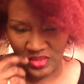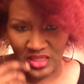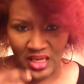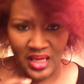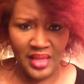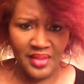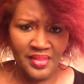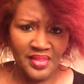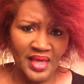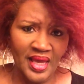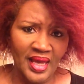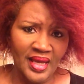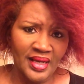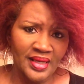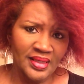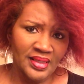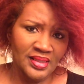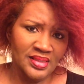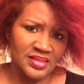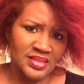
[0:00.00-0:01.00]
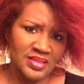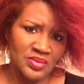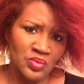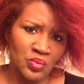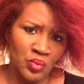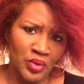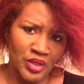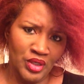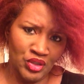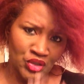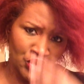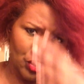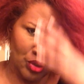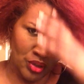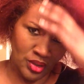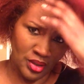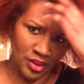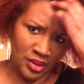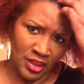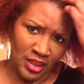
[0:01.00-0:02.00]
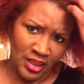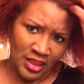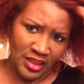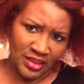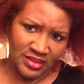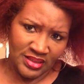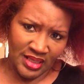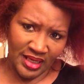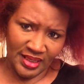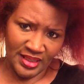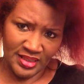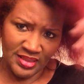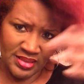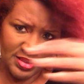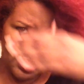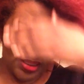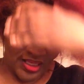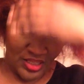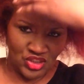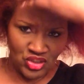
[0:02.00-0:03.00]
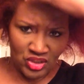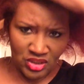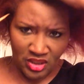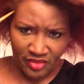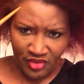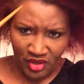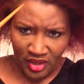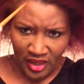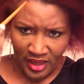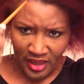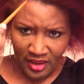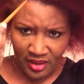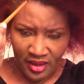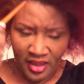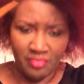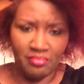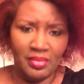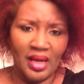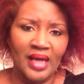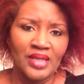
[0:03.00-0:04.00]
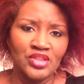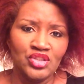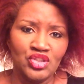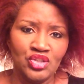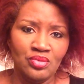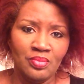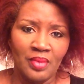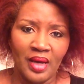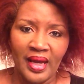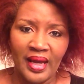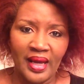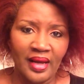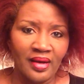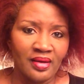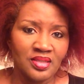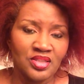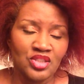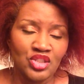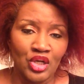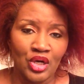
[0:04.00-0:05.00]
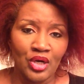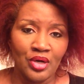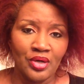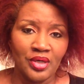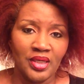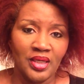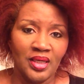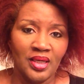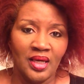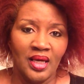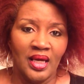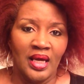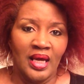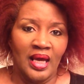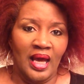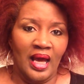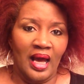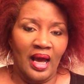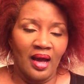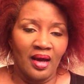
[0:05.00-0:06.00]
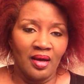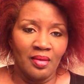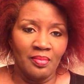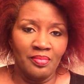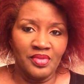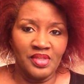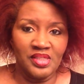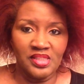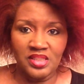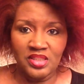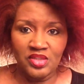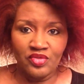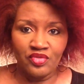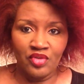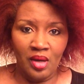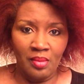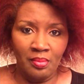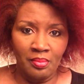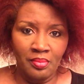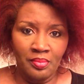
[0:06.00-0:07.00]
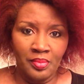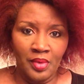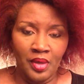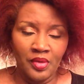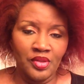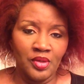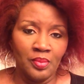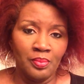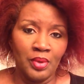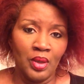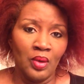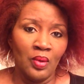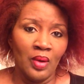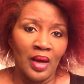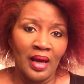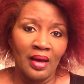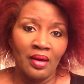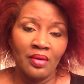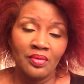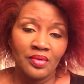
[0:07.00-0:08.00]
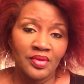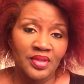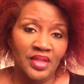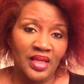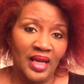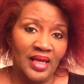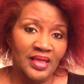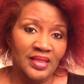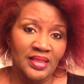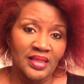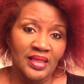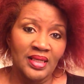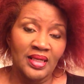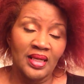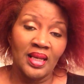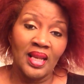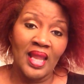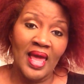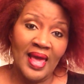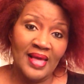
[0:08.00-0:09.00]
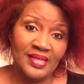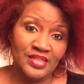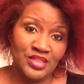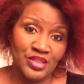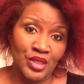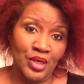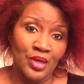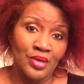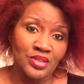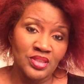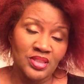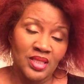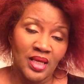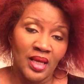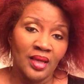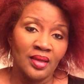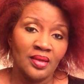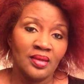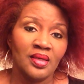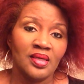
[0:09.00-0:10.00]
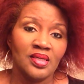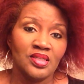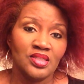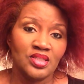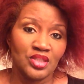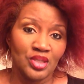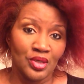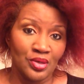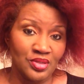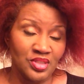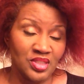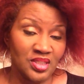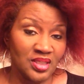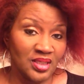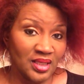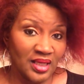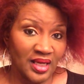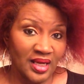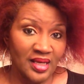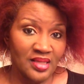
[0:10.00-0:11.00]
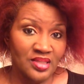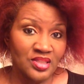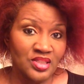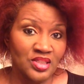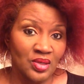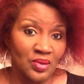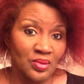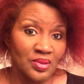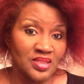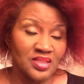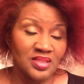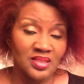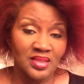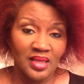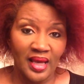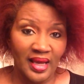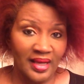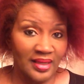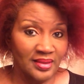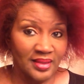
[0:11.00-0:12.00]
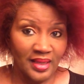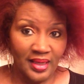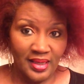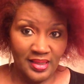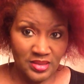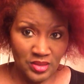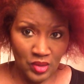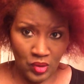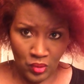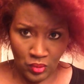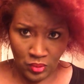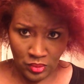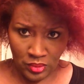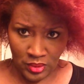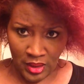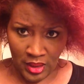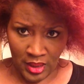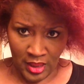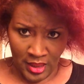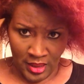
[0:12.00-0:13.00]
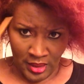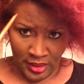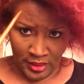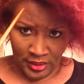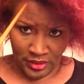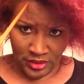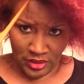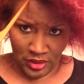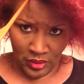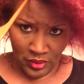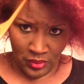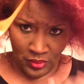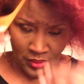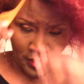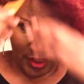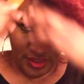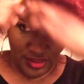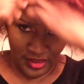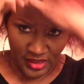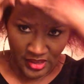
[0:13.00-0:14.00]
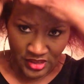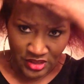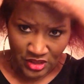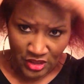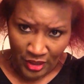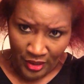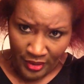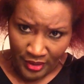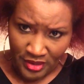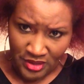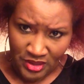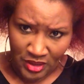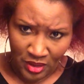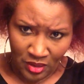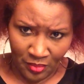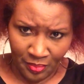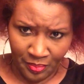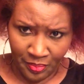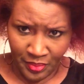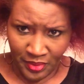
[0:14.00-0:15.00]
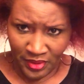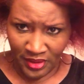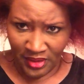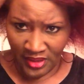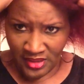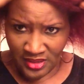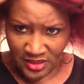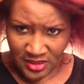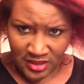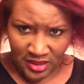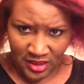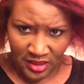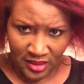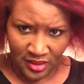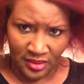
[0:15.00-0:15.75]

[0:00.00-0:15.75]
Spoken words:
and that is when you're taking sections of your hair. And mind you, my hair is dirty. This is from the blowout that I did last Thursday. It's Thursday again, so it's 8 days old. So it is dirty, so please